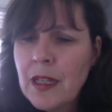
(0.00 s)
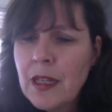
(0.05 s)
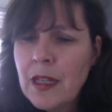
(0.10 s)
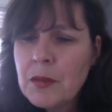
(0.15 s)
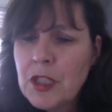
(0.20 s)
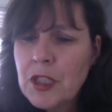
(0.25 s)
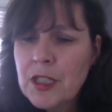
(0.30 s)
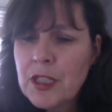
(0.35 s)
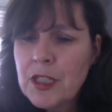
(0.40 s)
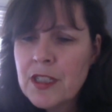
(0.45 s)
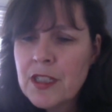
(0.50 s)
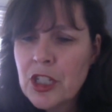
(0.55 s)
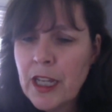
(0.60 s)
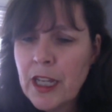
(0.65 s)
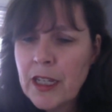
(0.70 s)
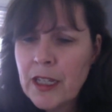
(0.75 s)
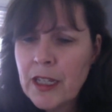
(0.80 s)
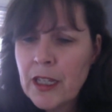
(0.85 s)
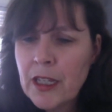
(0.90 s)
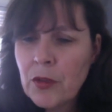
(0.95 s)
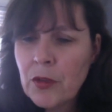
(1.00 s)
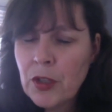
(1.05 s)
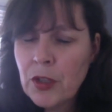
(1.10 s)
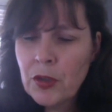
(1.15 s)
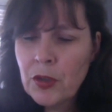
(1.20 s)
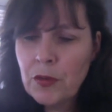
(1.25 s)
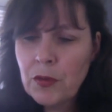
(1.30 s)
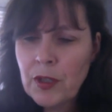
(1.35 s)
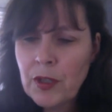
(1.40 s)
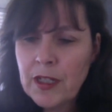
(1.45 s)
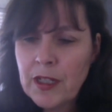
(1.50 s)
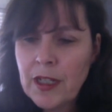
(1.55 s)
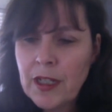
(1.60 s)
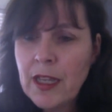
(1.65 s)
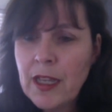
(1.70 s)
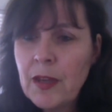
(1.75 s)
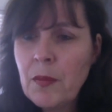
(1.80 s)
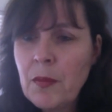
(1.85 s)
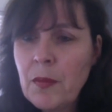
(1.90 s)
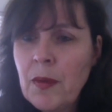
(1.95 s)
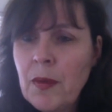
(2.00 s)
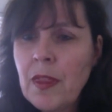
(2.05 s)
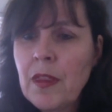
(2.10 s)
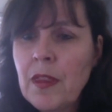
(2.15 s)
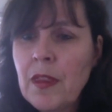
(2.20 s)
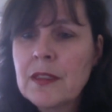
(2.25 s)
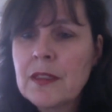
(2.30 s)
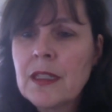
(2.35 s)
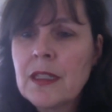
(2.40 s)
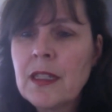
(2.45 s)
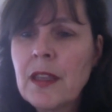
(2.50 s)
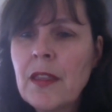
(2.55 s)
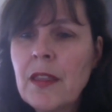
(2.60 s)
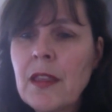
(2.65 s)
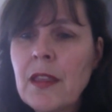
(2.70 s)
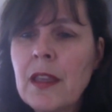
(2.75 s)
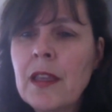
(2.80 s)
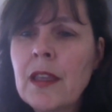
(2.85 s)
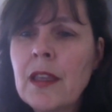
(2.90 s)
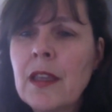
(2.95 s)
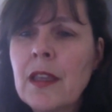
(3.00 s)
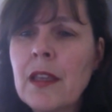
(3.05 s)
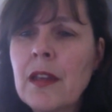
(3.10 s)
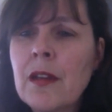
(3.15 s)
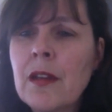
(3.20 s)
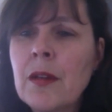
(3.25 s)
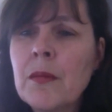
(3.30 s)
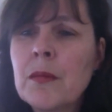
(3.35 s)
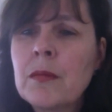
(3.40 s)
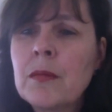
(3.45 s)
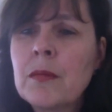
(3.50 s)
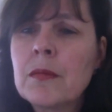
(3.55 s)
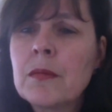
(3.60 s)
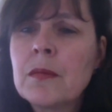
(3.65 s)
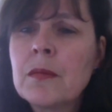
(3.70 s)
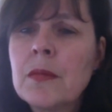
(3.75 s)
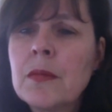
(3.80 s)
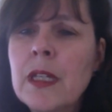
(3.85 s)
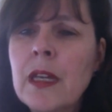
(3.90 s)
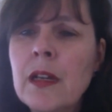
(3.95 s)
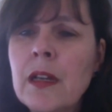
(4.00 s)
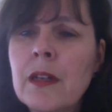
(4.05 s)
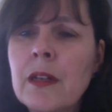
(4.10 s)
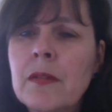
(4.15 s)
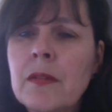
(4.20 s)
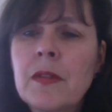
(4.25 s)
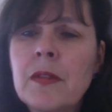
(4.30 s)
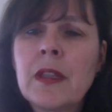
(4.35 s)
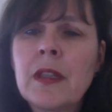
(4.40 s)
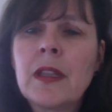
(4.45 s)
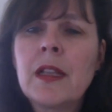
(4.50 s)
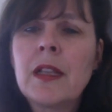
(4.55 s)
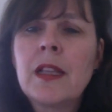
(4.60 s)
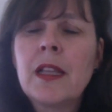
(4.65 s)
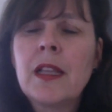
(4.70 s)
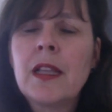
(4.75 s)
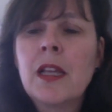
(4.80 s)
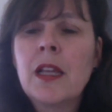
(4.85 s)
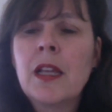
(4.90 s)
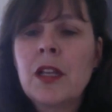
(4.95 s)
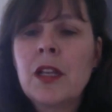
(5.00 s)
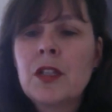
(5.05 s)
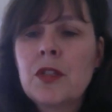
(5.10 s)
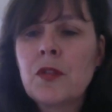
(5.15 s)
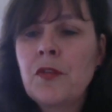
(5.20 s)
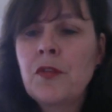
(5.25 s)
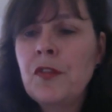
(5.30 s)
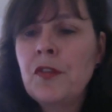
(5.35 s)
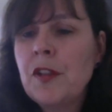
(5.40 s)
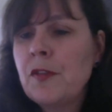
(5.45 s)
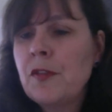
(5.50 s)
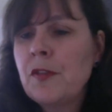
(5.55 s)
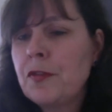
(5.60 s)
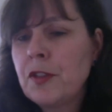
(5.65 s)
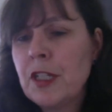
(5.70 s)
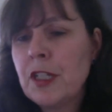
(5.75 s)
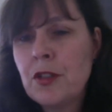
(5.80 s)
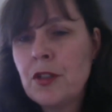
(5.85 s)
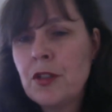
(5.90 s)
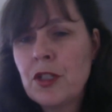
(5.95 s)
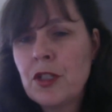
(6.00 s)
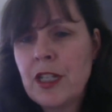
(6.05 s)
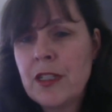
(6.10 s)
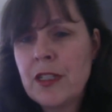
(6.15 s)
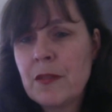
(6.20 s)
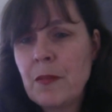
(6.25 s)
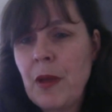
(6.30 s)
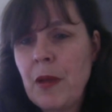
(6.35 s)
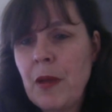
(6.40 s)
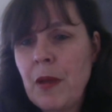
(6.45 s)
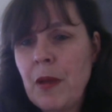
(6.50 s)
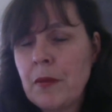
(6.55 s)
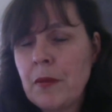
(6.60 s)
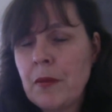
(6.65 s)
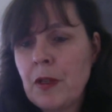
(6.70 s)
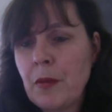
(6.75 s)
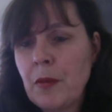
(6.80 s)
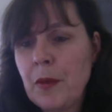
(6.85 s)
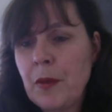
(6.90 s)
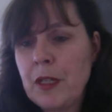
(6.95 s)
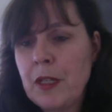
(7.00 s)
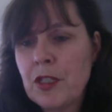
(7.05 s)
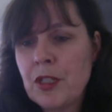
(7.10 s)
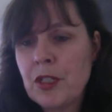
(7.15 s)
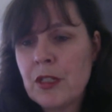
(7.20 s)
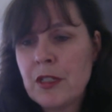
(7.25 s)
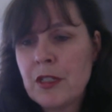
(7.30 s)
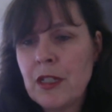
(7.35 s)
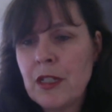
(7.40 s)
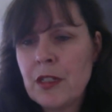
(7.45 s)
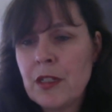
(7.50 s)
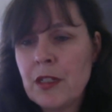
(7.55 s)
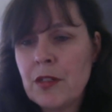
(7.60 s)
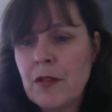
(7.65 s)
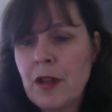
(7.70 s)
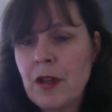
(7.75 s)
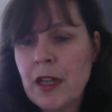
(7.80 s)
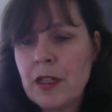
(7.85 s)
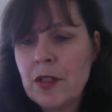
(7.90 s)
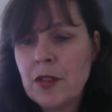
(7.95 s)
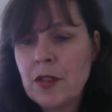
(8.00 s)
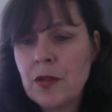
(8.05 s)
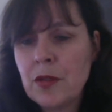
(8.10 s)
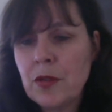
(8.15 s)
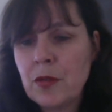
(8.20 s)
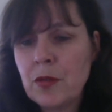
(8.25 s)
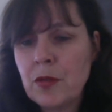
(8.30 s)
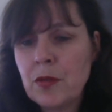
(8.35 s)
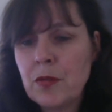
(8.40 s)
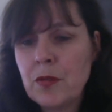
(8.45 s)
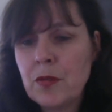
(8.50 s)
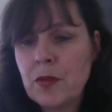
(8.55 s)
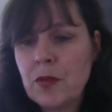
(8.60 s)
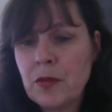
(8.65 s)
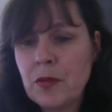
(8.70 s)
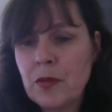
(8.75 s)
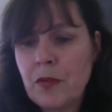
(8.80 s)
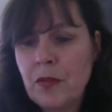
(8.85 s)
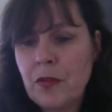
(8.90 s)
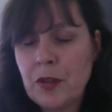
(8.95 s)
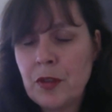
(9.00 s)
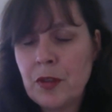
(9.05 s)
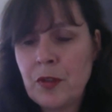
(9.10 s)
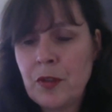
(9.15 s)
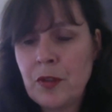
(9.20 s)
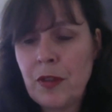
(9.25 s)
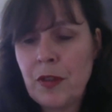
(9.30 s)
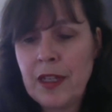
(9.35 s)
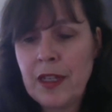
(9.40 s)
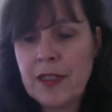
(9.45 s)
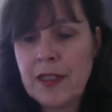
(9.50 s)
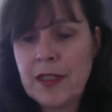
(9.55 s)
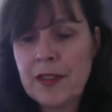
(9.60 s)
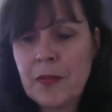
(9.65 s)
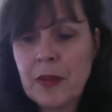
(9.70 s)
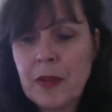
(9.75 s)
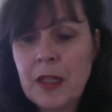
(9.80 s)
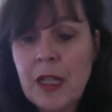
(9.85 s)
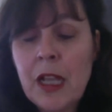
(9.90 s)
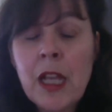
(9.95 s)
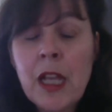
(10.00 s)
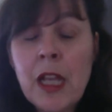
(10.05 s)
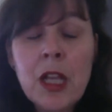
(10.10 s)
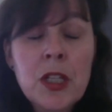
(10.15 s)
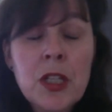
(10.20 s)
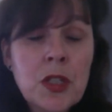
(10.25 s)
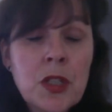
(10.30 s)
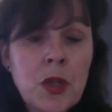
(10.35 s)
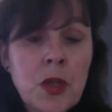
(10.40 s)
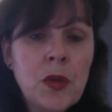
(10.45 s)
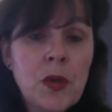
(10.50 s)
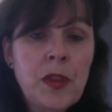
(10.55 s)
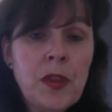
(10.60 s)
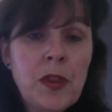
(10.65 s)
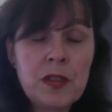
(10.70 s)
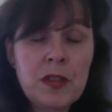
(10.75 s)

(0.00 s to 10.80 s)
just checking your Q&A whether there's anything. Yeah. So feel free to just bump in questions, and I try to refer to that. So the